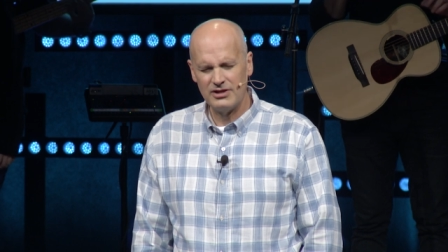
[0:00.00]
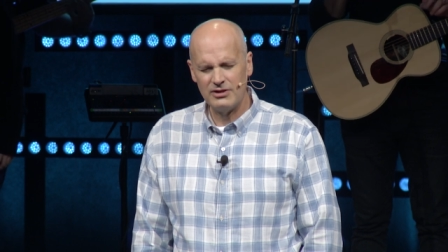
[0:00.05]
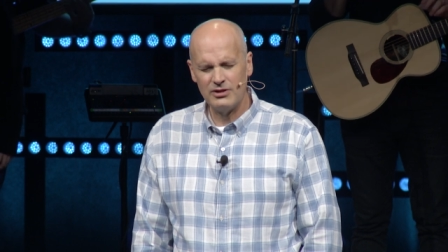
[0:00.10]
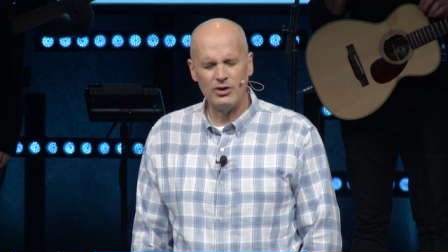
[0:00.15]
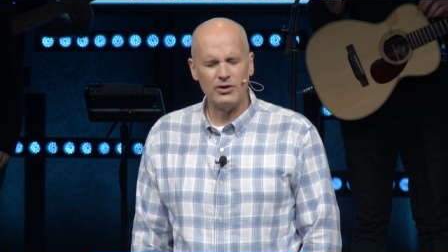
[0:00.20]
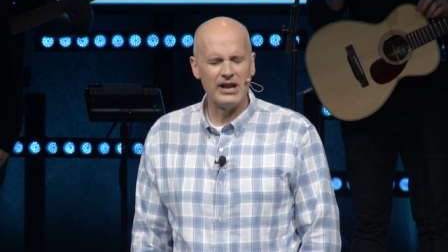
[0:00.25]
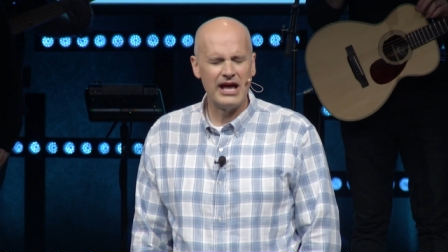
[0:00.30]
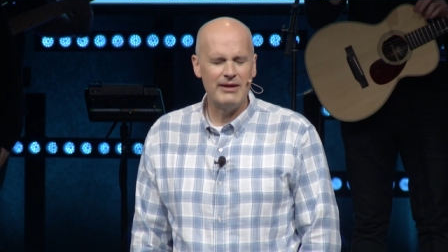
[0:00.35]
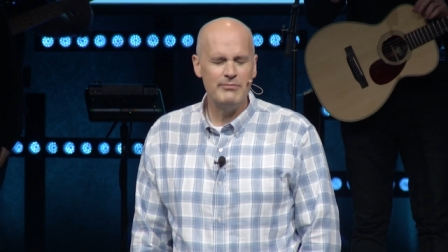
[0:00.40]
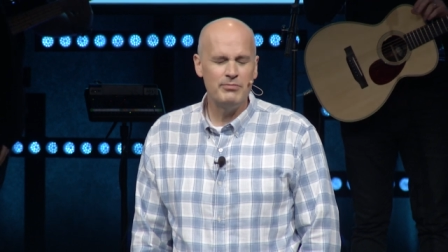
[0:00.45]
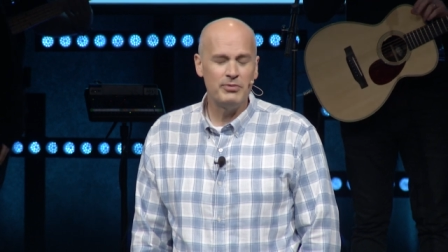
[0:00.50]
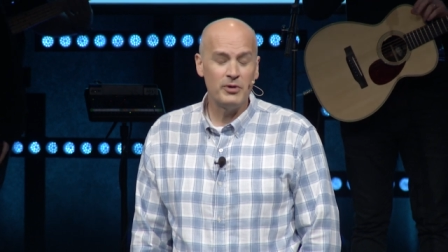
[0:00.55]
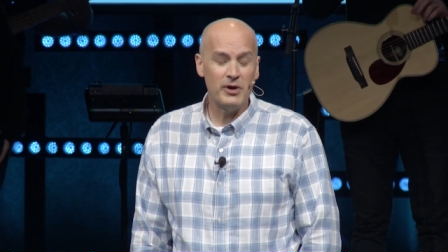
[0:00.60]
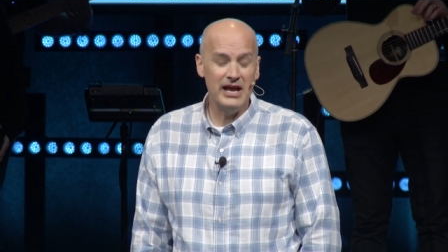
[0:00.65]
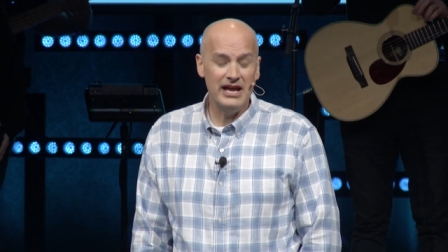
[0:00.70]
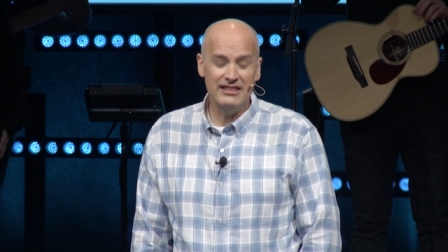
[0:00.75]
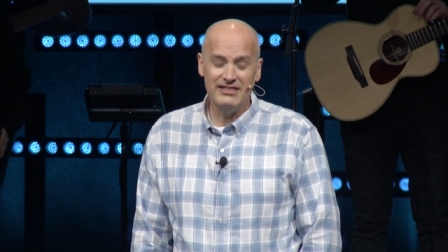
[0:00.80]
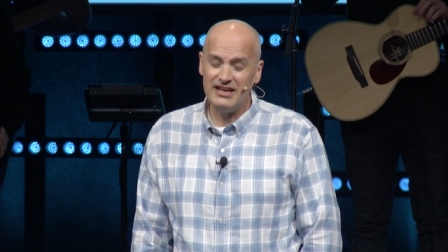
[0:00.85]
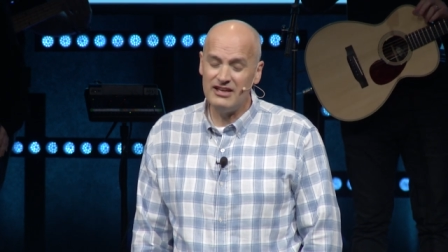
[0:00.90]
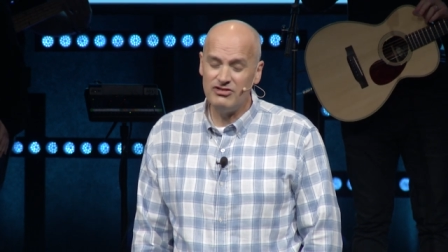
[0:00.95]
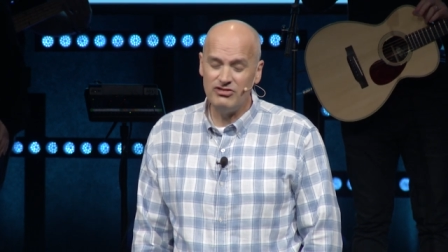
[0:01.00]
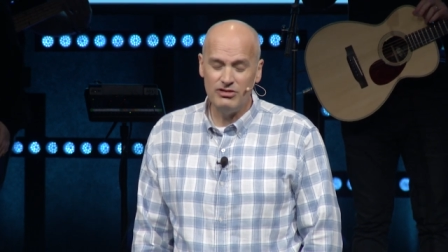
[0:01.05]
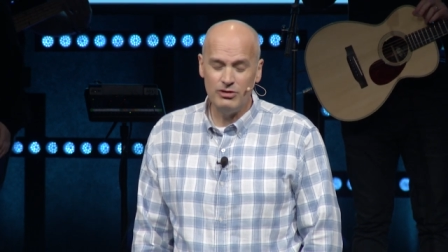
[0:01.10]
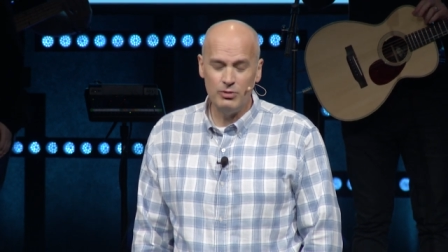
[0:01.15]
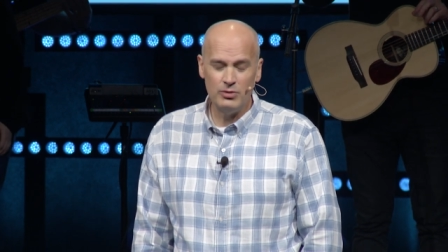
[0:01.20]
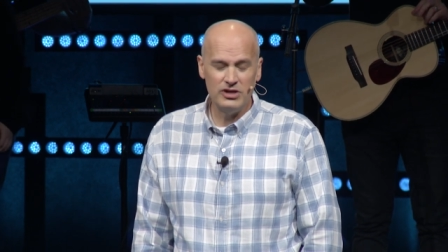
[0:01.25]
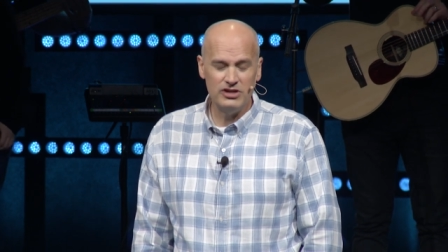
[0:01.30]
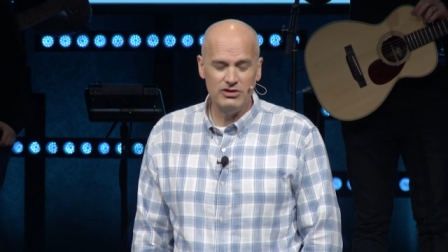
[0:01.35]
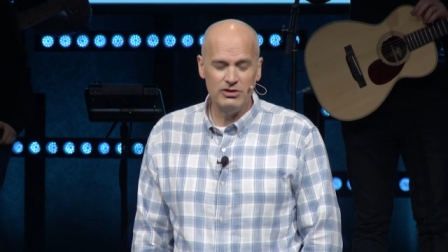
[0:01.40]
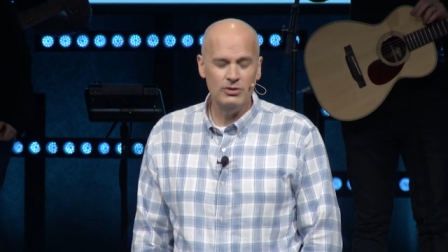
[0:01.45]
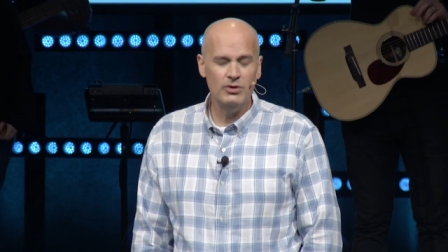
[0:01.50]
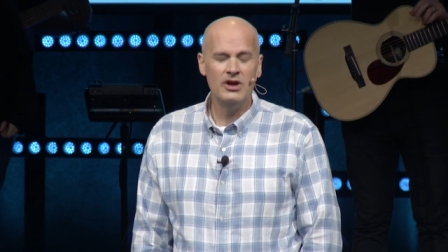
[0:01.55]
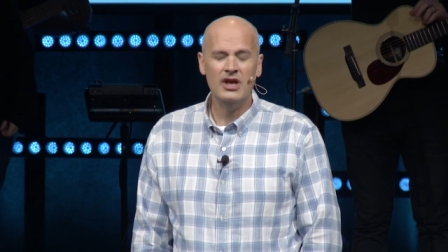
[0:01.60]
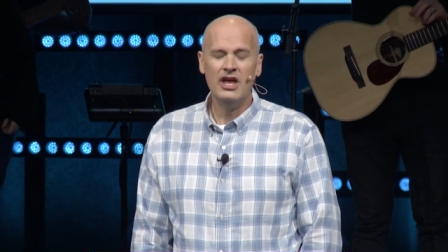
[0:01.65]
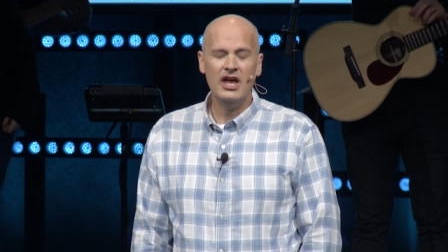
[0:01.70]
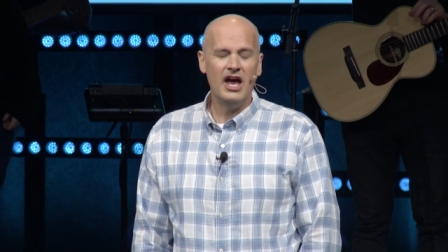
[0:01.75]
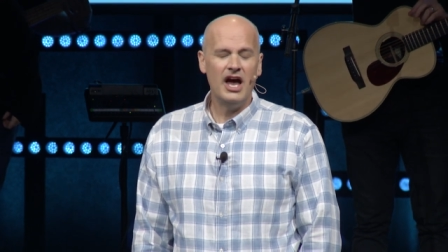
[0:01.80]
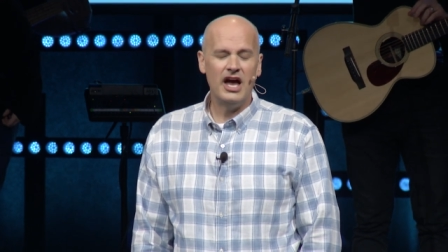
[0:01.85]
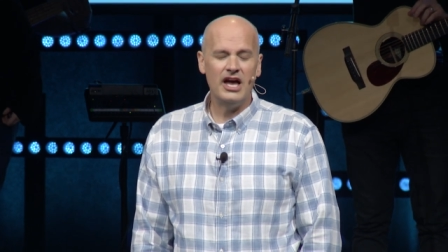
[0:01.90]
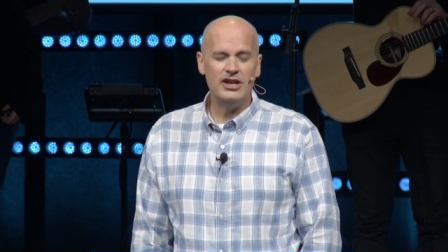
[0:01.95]
Lord, I'm praying that you would do
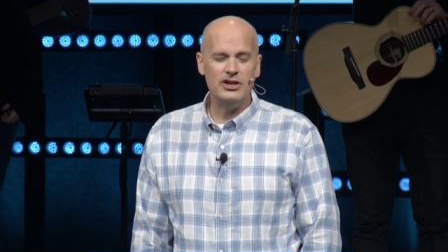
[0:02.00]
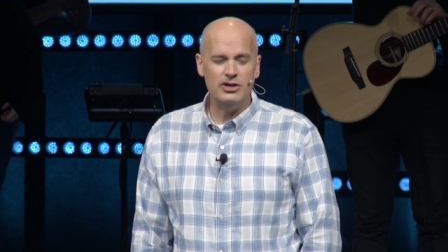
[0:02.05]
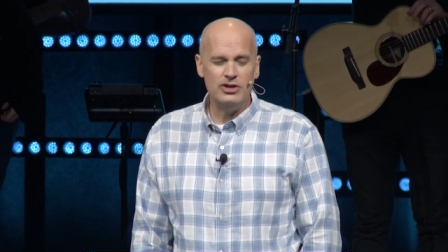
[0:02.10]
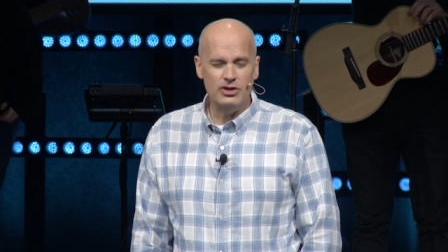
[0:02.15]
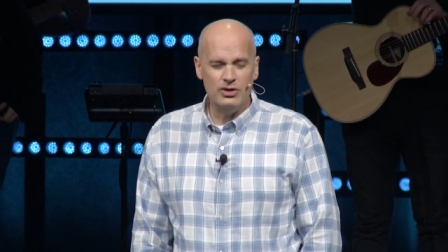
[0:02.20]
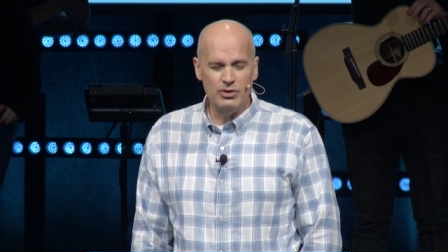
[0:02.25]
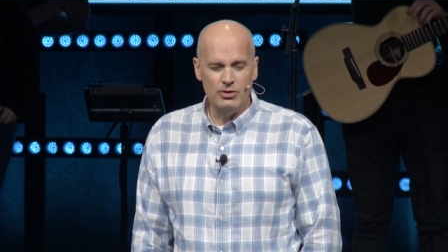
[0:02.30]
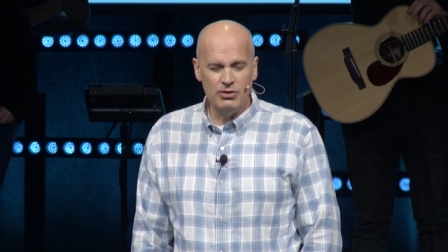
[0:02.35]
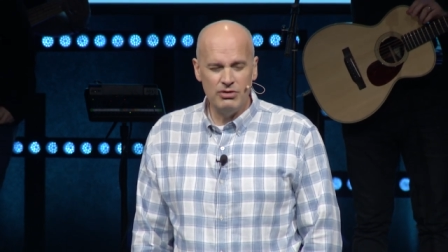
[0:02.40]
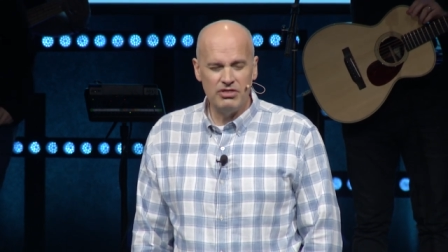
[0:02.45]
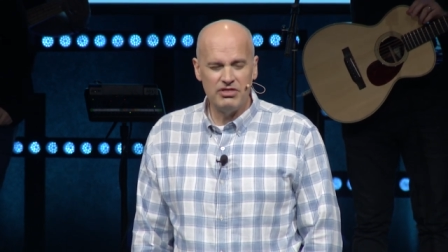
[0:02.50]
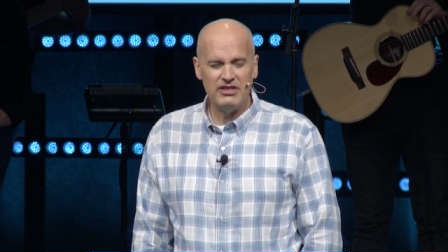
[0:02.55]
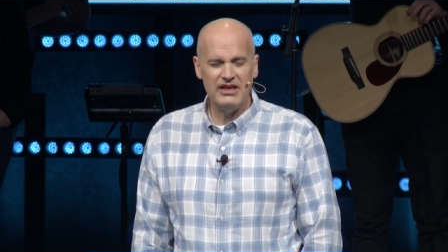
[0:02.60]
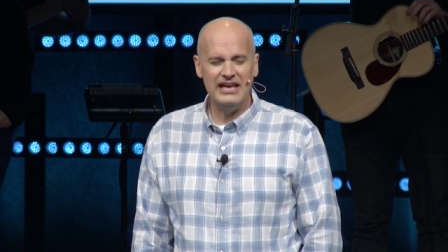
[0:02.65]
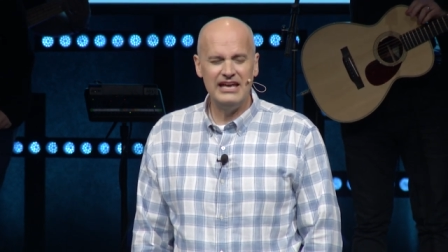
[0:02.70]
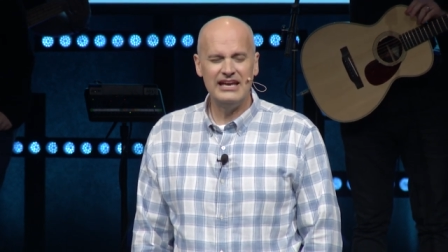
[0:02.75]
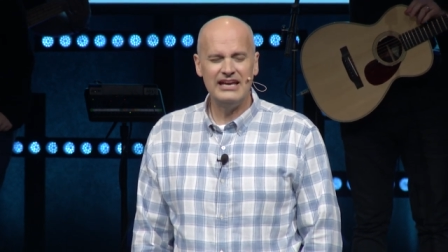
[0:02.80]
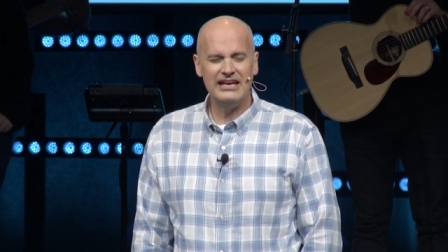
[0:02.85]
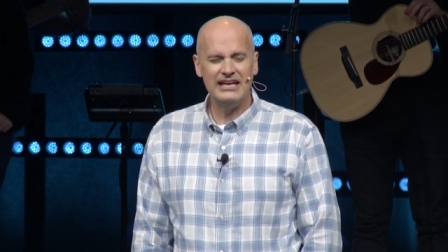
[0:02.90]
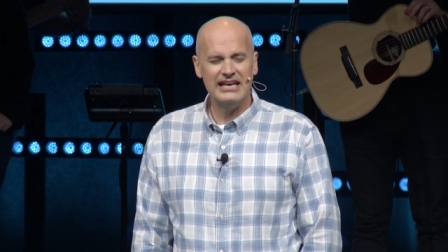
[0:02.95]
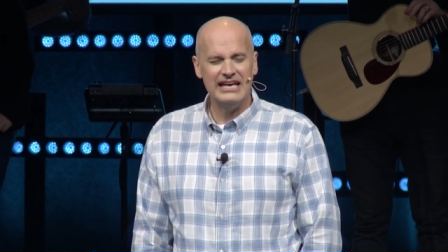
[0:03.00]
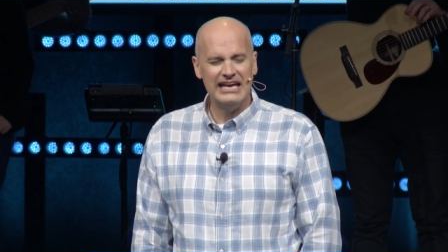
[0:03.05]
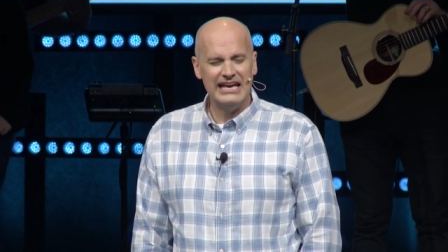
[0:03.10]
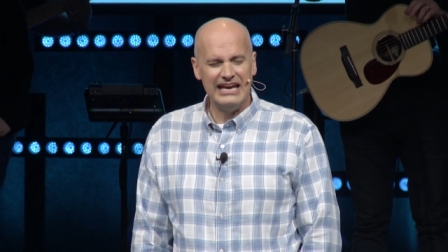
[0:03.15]
a new thing